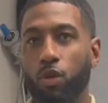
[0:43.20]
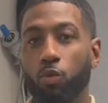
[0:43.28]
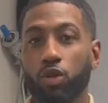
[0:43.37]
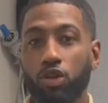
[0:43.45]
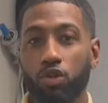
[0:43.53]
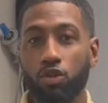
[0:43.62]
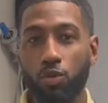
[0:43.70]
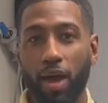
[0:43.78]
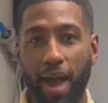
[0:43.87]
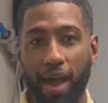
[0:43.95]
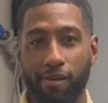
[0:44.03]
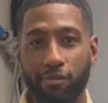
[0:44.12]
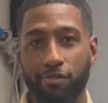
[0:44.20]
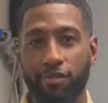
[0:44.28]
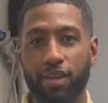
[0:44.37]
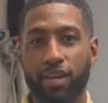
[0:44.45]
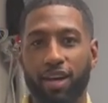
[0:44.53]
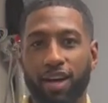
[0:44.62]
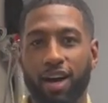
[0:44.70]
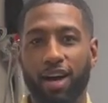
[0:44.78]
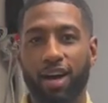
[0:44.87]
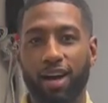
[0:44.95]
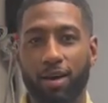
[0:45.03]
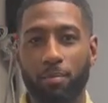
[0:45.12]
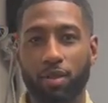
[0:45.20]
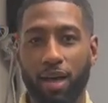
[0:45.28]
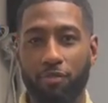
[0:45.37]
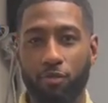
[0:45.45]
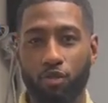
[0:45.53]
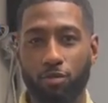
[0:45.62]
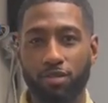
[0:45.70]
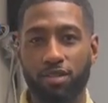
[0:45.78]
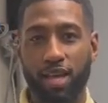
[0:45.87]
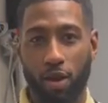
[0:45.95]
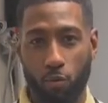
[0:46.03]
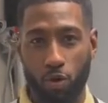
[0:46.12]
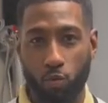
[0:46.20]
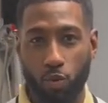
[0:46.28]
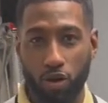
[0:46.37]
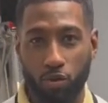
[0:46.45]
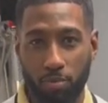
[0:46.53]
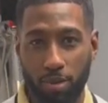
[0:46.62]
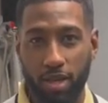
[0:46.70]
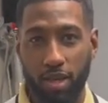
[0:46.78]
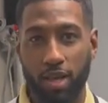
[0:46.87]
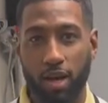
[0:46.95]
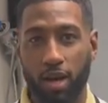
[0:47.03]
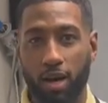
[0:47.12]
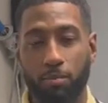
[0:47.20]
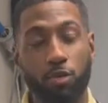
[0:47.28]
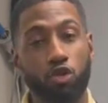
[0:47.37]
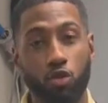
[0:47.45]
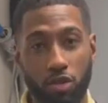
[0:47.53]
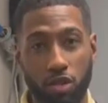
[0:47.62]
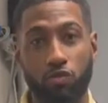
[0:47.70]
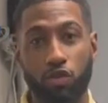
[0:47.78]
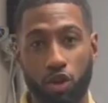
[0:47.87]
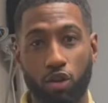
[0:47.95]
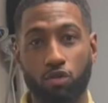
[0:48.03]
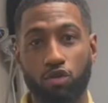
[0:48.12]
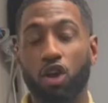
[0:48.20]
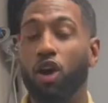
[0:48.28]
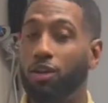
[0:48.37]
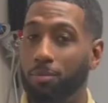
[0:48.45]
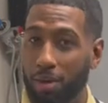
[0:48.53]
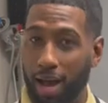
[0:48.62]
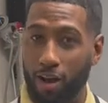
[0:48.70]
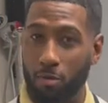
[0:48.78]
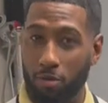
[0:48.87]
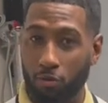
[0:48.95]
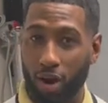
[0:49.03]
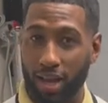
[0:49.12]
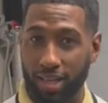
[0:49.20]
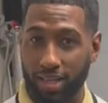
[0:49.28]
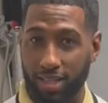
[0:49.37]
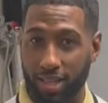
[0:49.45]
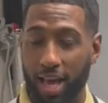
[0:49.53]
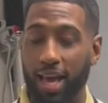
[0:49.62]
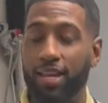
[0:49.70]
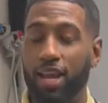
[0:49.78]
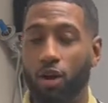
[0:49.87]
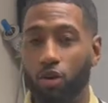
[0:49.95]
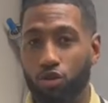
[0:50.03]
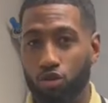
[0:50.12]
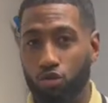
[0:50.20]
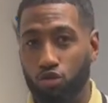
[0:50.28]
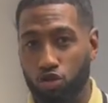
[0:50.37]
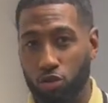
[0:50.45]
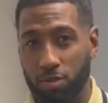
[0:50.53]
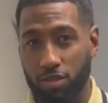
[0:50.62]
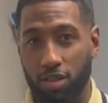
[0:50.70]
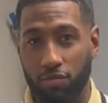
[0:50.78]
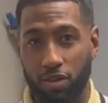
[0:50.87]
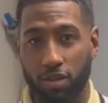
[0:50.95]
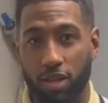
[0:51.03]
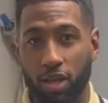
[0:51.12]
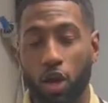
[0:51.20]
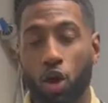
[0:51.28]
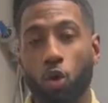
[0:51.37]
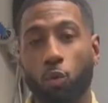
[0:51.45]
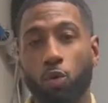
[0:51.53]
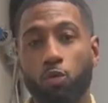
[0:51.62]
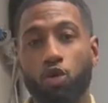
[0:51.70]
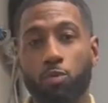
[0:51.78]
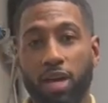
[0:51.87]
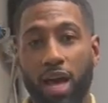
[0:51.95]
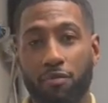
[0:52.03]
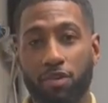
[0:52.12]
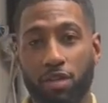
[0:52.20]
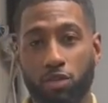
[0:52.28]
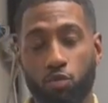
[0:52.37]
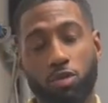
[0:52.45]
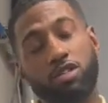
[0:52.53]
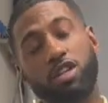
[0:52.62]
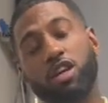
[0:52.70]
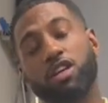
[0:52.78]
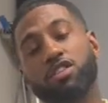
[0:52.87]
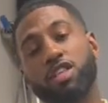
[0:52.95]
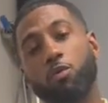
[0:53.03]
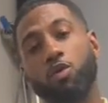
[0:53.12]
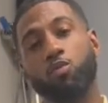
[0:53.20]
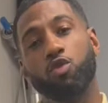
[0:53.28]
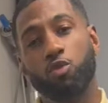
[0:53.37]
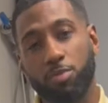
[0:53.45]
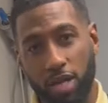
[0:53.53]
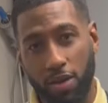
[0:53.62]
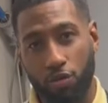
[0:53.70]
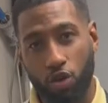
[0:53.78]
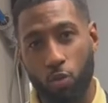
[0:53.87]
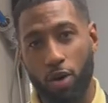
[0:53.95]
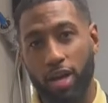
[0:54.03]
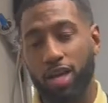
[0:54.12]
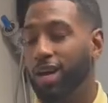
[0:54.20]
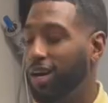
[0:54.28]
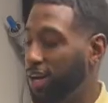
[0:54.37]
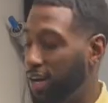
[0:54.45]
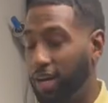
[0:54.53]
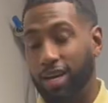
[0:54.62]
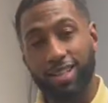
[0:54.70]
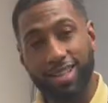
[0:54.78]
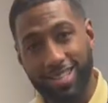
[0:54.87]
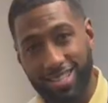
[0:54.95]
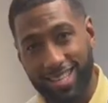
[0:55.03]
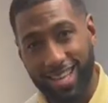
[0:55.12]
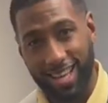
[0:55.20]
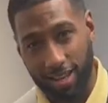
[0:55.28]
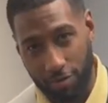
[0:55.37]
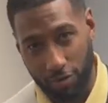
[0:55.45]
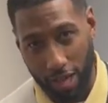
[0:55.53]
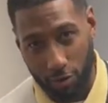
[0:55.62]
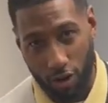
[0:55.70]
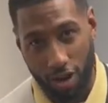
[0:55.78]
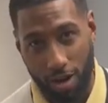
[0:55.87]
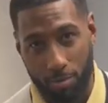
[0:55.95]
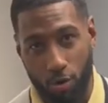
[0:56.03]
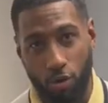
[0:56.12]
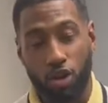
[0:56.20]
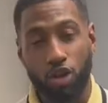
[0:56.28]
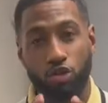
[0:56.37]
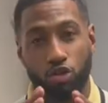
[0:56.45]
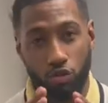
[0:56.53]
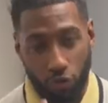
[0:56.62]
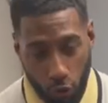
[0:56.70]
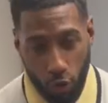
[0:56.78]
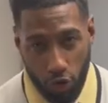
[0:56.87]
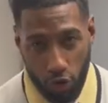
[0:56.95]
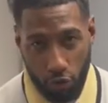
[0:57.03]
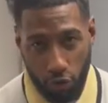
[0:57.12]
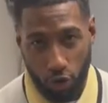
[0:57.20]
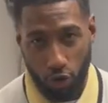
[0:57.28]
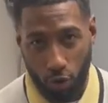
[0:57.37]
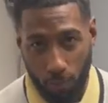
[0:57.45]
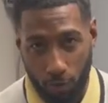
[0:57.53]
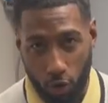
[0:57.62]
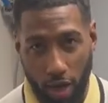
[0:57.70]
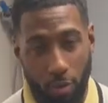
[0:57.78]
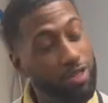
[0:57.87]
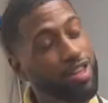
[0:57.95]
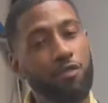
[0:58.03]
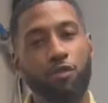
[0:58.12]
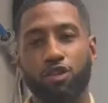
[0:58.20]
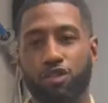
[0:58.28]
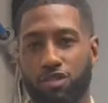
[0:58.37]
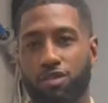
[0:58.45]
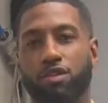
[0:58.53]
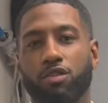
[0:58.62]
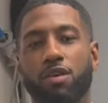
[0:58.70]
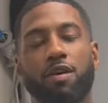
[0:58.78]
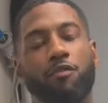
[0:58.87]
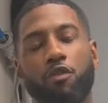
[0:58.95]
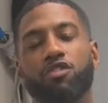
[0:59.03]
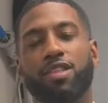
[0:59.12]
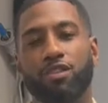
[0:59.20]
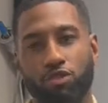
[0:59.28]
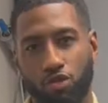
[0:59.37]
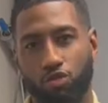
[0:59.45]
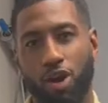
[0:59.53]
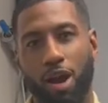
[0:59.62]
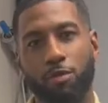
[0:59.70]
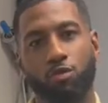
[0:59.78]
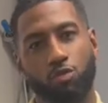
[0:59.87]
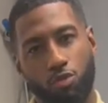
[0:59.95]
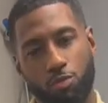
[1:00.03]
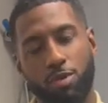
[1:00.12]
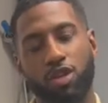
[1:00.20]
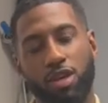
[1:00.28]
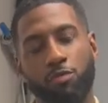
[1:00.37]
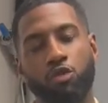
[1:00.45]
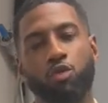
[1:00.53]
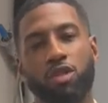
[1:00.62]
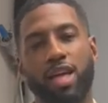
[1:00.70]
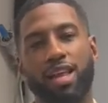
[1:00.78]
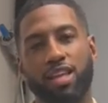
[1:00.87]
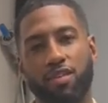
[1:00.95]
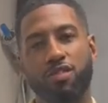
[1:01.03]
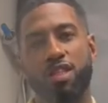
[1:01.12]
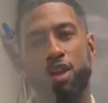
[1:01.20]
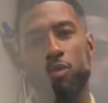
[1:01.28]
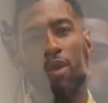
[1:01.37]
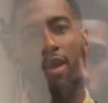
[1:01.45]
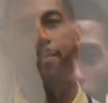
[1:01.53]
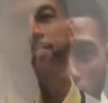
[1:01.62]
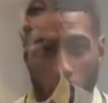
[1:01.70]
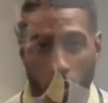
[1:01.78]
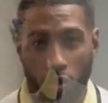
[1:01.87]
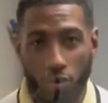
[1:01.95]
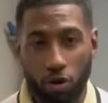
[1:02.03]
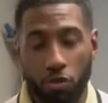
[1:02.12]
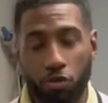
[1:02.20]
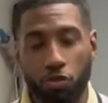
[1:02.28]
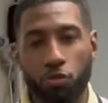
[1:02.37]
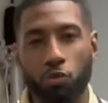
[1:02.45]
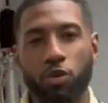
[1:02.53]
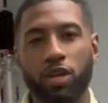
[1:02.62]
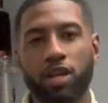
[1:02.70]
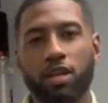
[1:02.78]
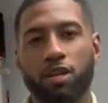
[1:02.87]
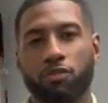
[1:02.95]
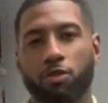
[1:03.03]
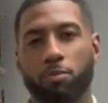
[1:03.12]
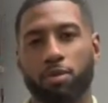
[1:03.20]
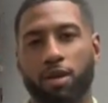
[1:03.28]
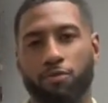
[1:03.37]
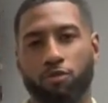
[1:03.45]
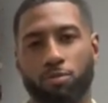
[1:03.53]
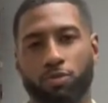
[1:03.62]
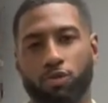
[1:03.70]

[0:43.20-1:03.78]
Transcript: we do have platforms that we will be doing these videos on, but however, before I get to that, now on YouTube specifically, we will be having a sweet stakes that we will be giving away a clutch kit and inflatable combo for your vehicle, okay? Within the first 1,000 subscribers, we will be doing that and giving that away. We are on 3 different platforms,